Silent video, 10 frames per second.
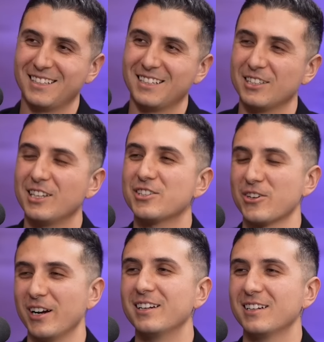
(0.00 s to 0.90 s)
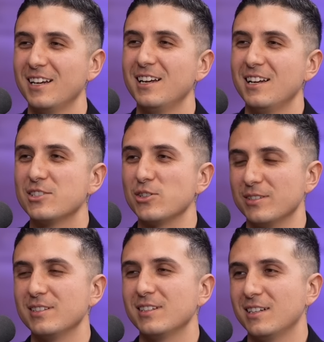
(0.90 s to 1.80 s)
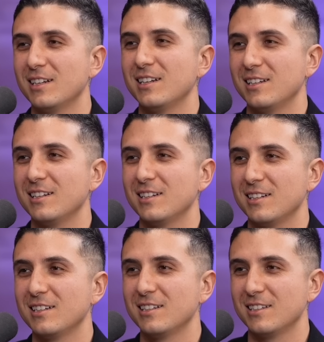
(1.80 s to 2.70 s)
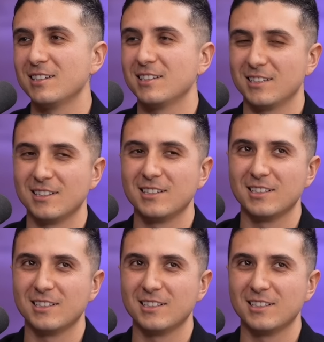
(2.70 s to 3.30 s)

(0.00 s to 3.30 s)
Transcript: Yeah, they're hustlers, hustlers. Imagine if you combine English with the